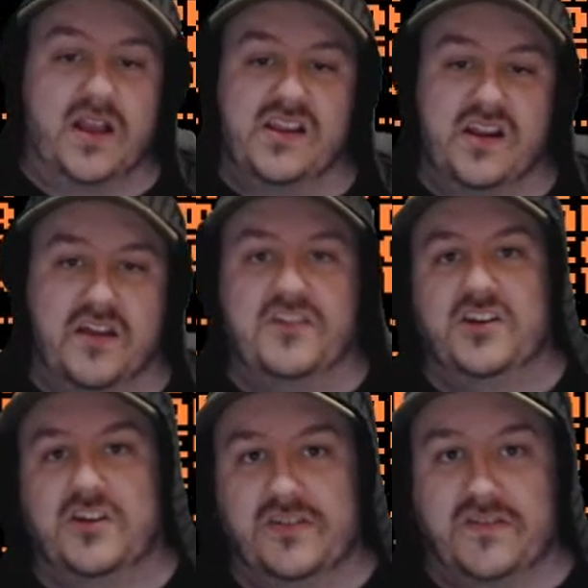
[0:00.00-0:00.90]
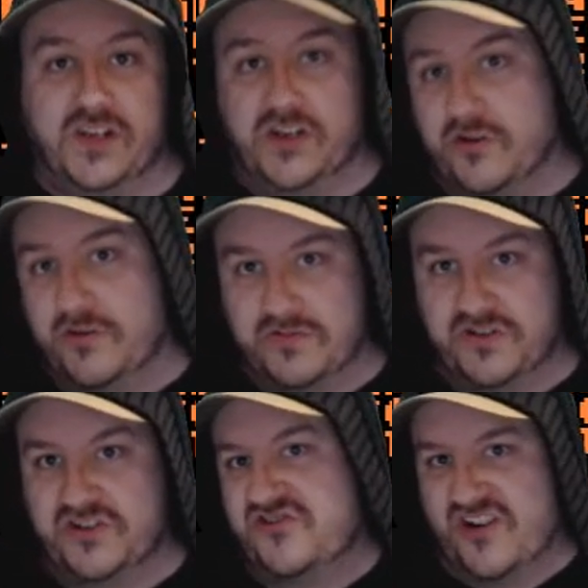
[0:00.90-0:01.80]
if you knew you
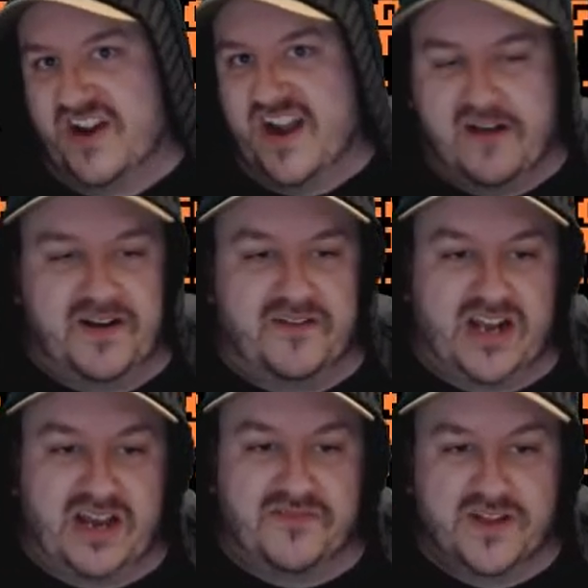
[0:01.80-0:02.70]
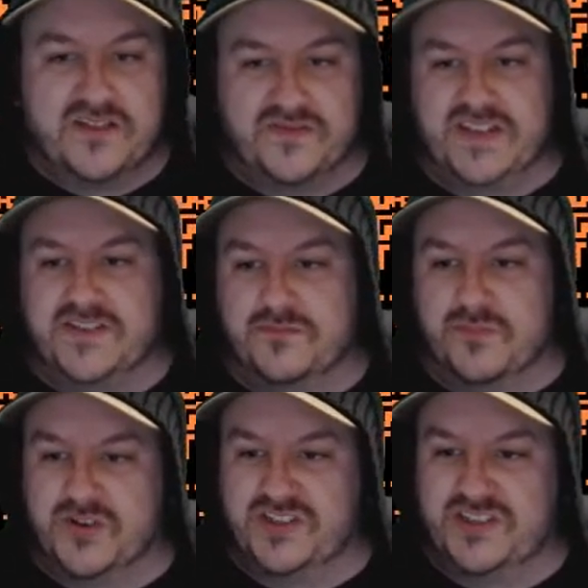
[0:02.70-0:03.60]
wanted to try it out and have a laugh, these are the
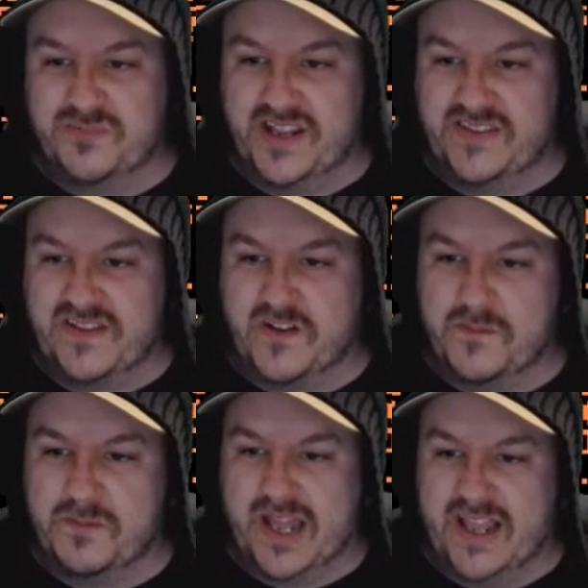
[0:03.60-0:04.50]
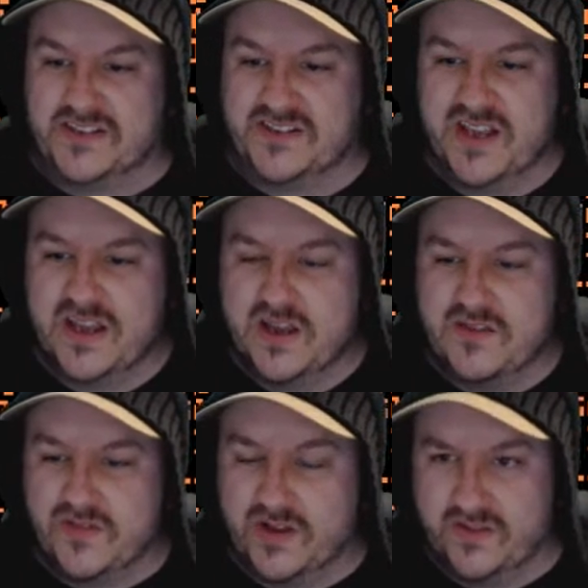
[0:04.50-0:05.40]
boys to be. They've got the players.
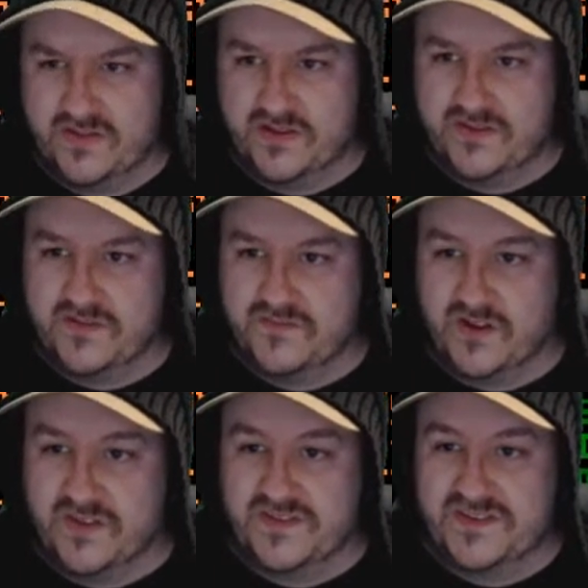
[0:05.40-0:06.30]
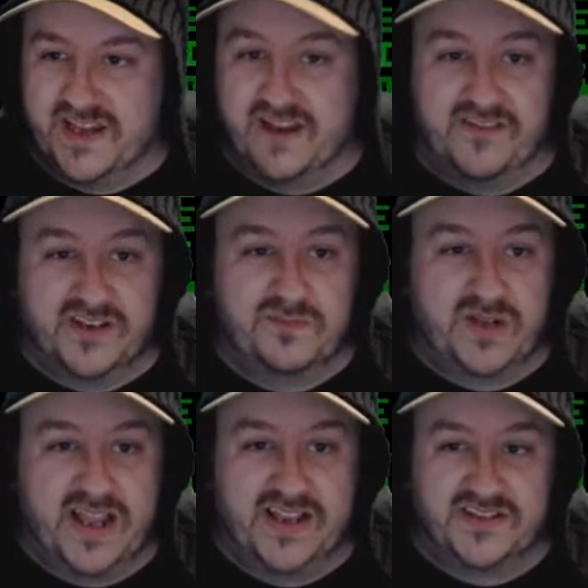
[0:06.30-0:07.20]
They've got the serious
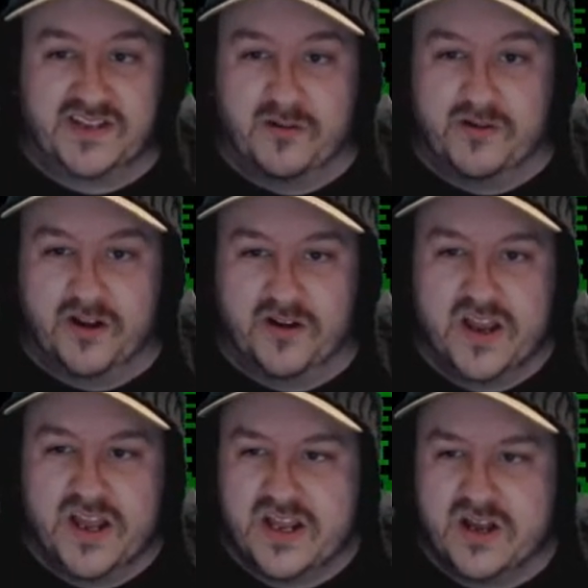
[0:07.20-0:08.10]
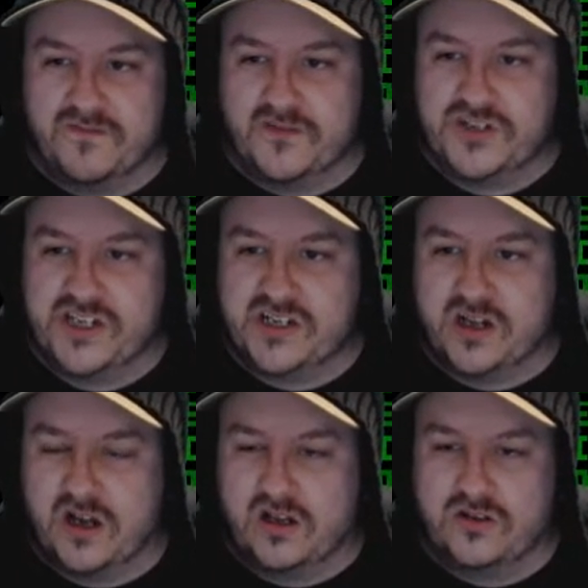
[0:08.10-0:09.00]
players going on. Unfortunately, you
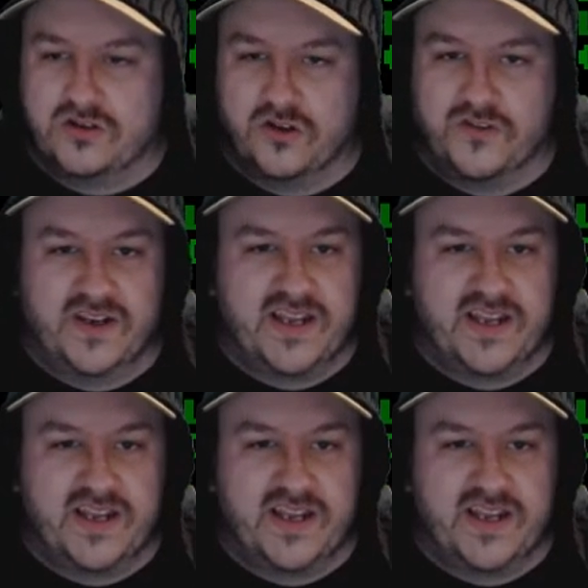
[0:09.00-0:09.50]
can't look at other